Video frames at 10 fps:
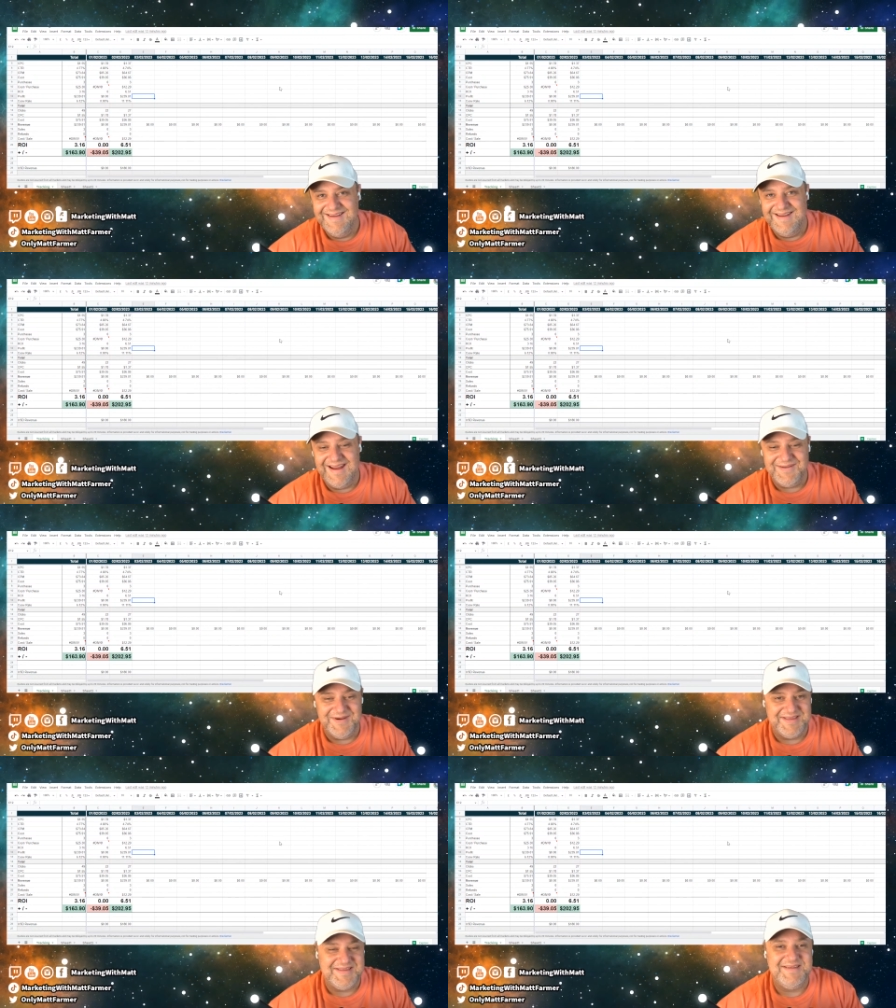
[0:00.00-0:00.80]

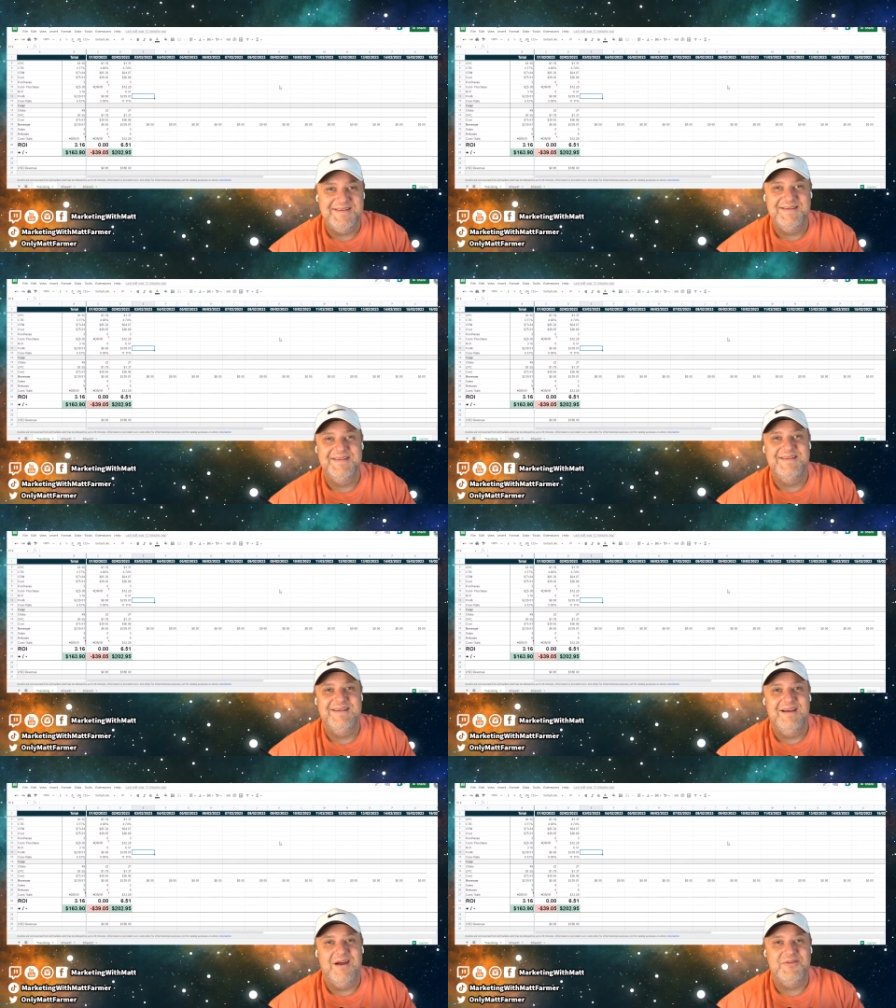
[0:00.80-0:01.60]
Anyways,
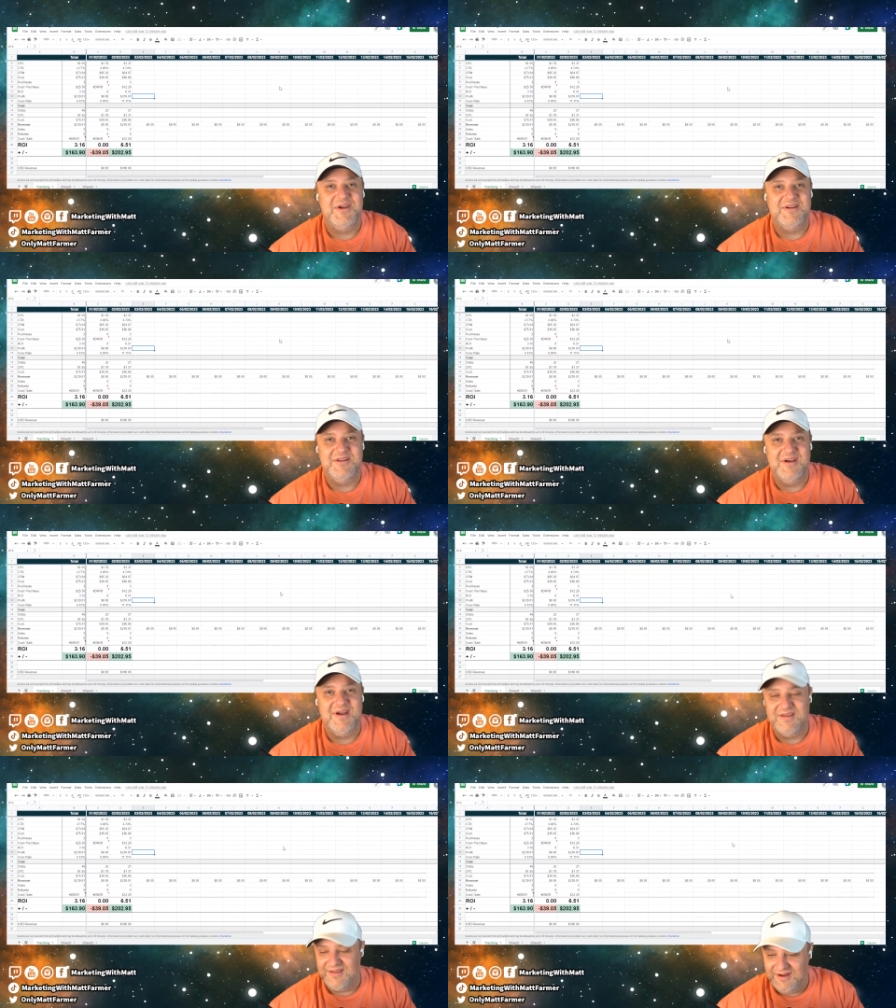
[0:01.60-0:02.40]
I'll talk to you
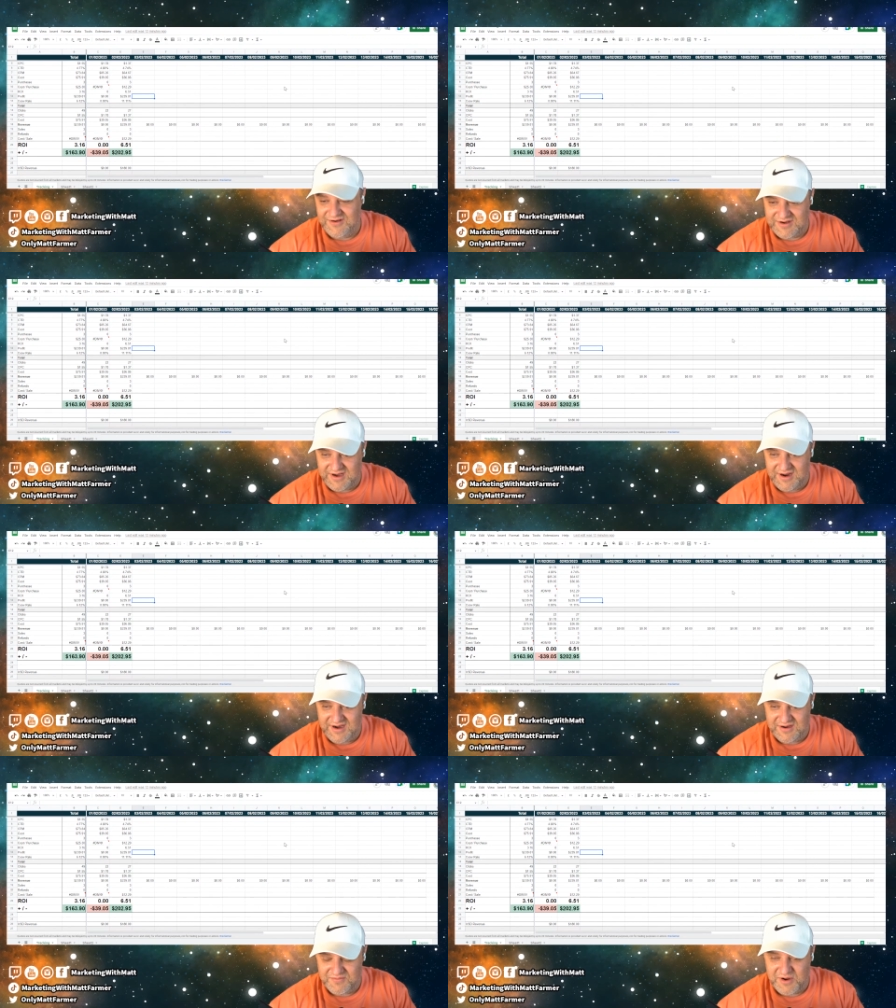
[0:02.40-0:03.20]
guys later
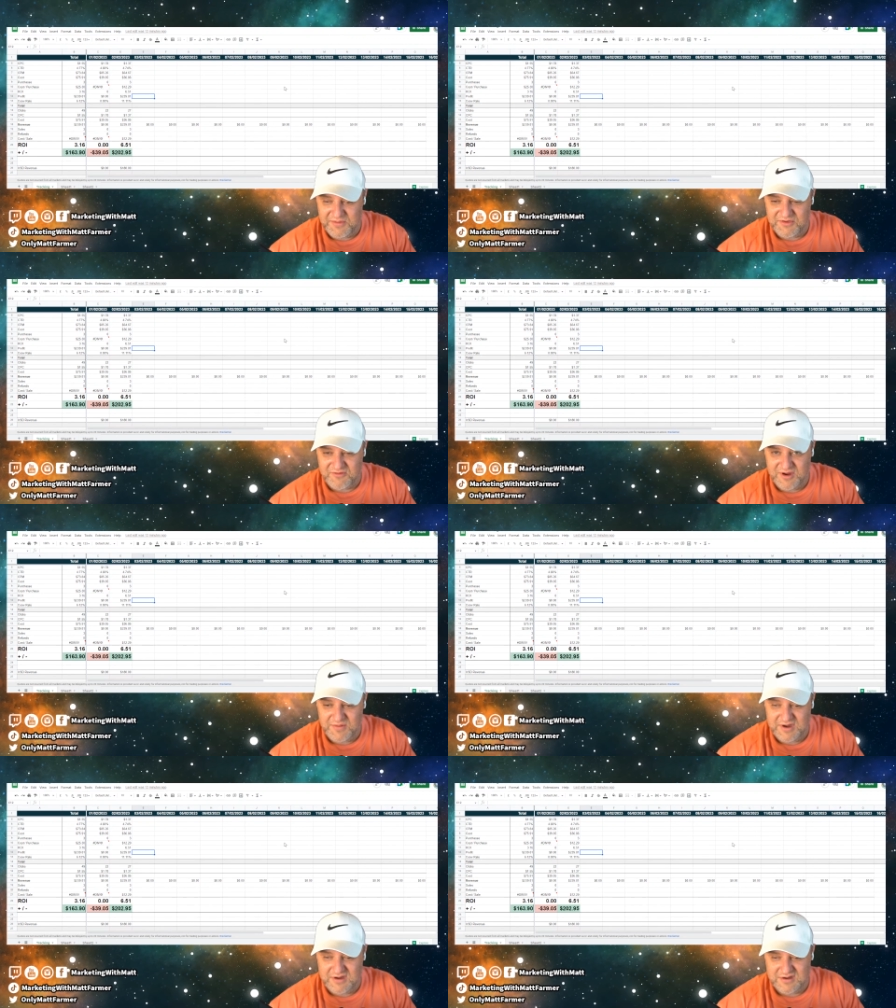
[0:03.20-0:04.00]
tonight. Probably stream
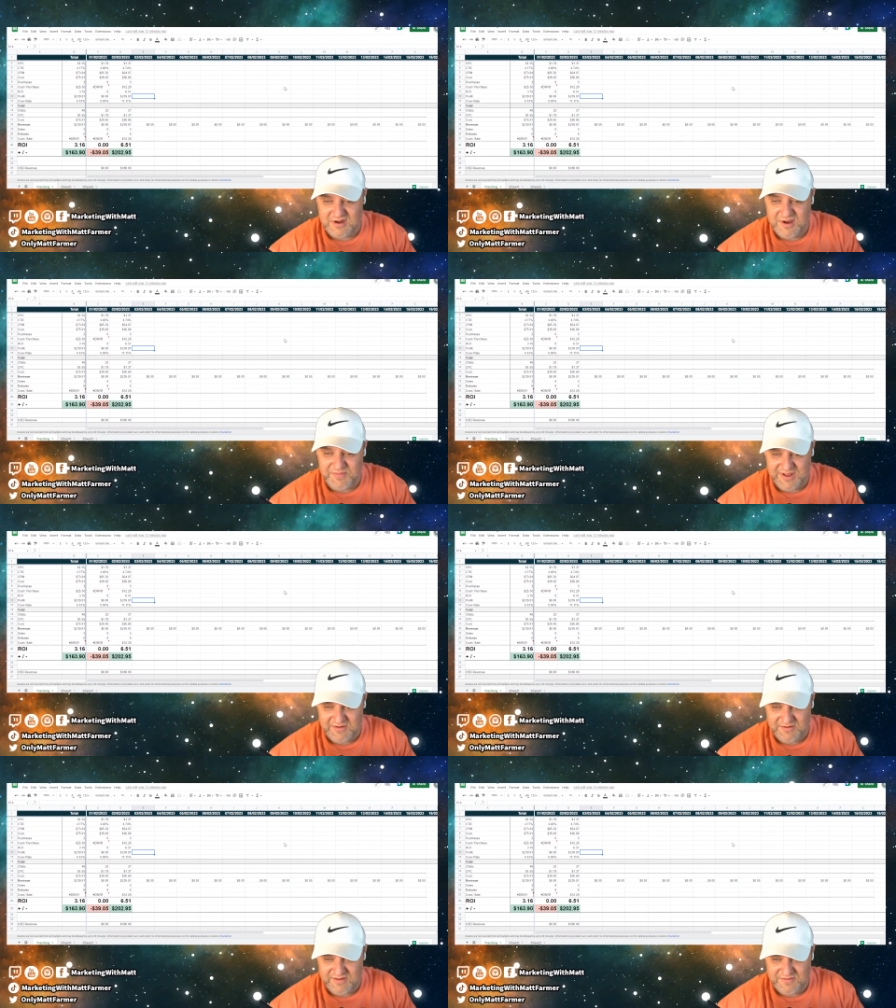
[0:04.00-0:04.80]
in a couple
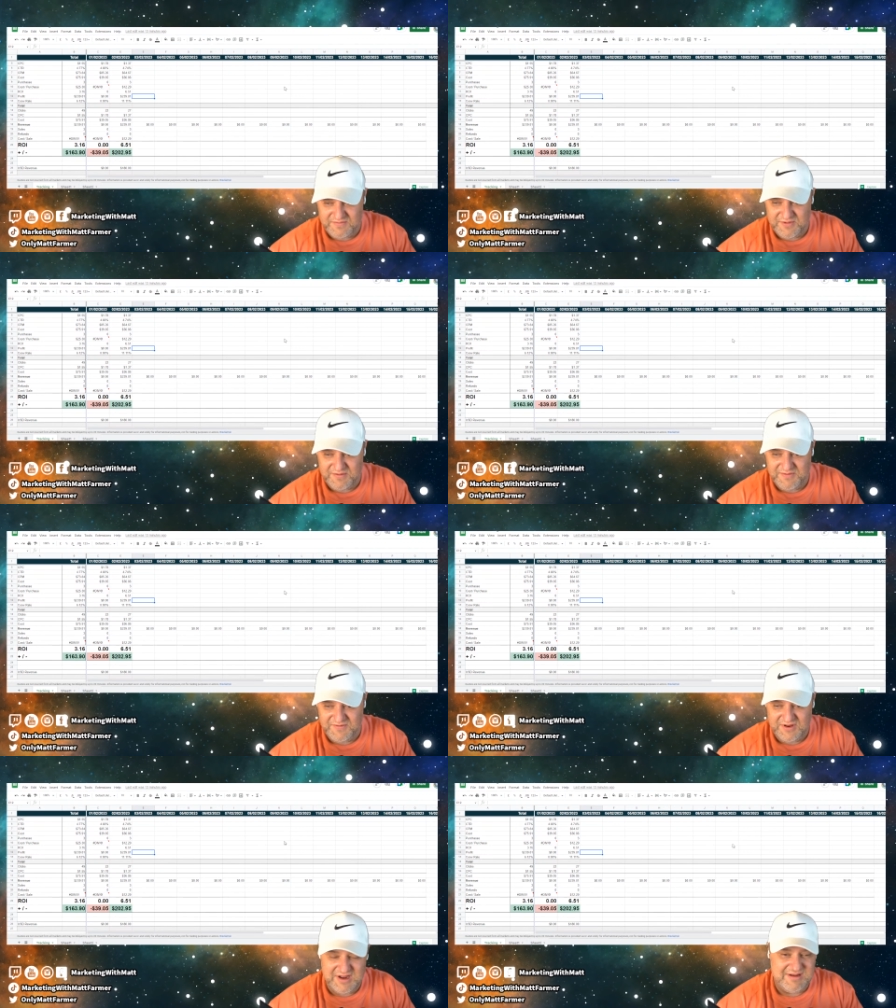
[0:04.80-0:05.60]
hours, probably
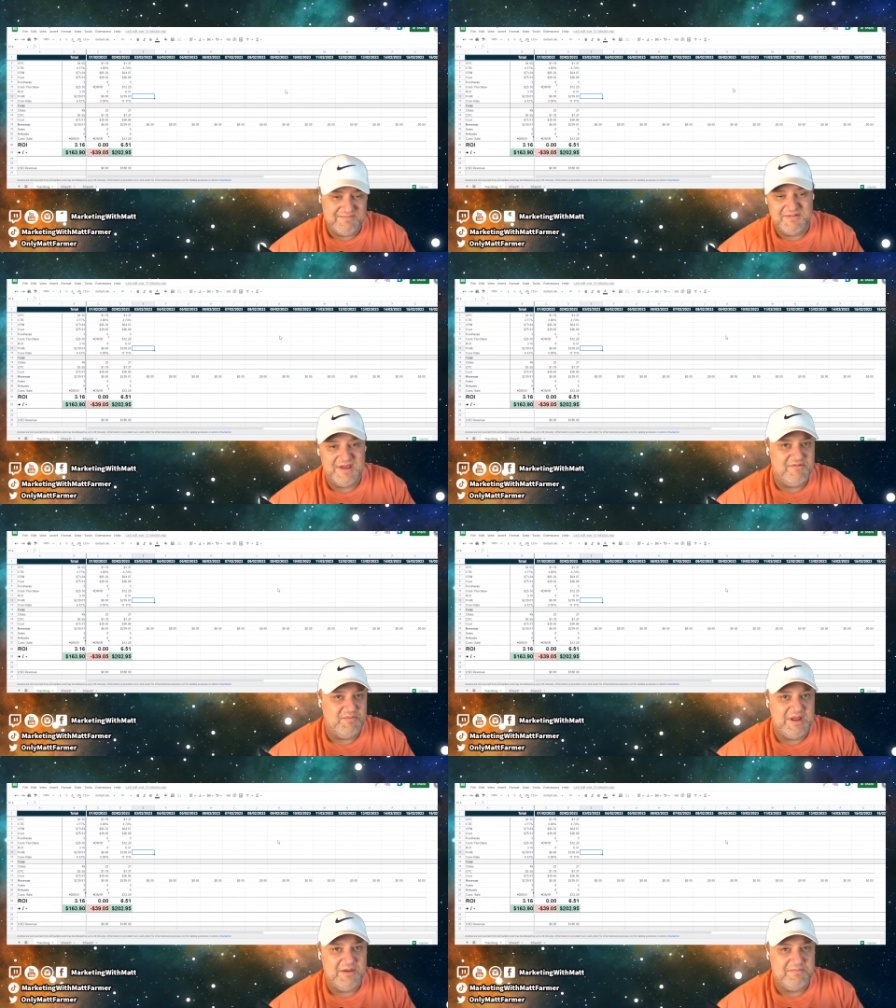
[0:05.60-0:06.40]
for like 7
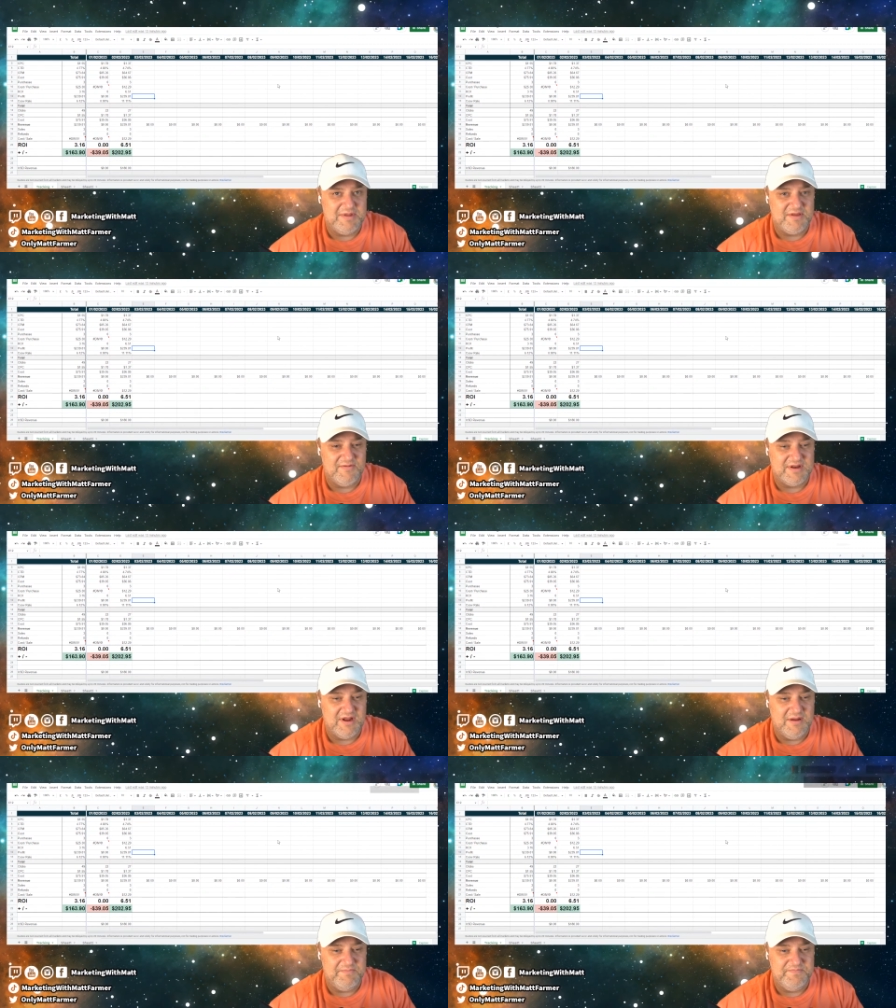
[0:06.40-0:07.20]
p.m. Pacific
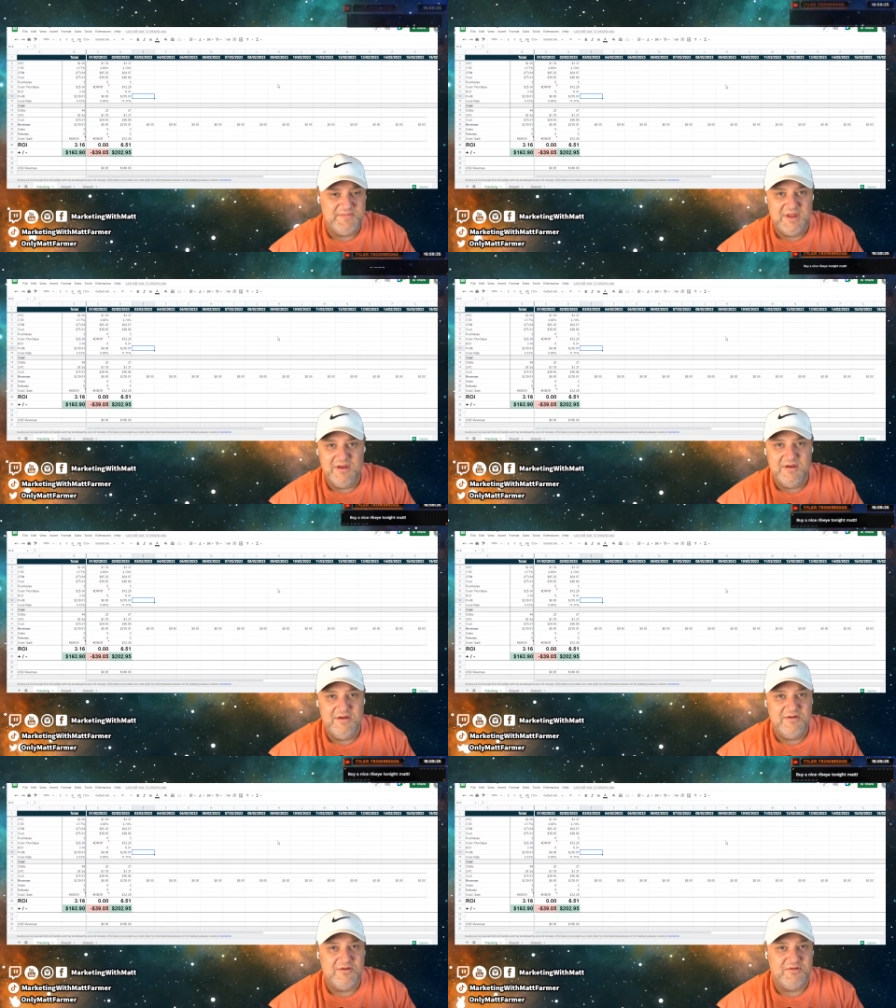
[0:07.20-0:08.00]
time.
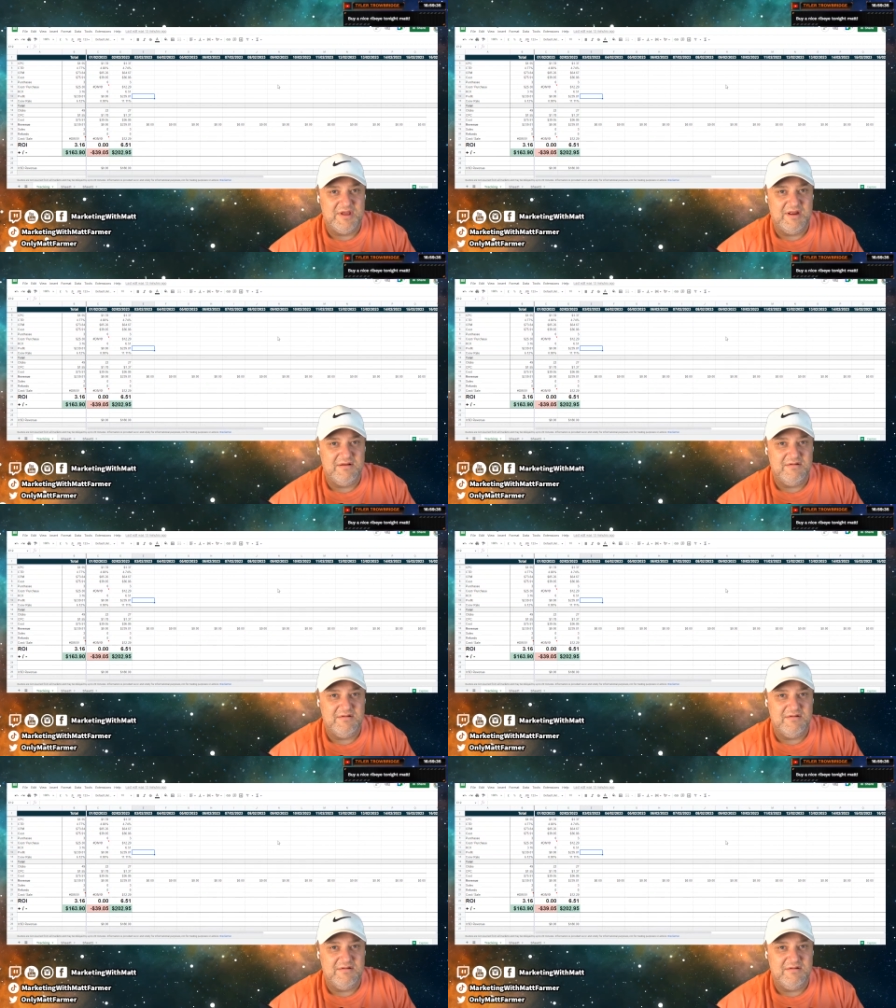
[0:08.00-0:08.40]
The set.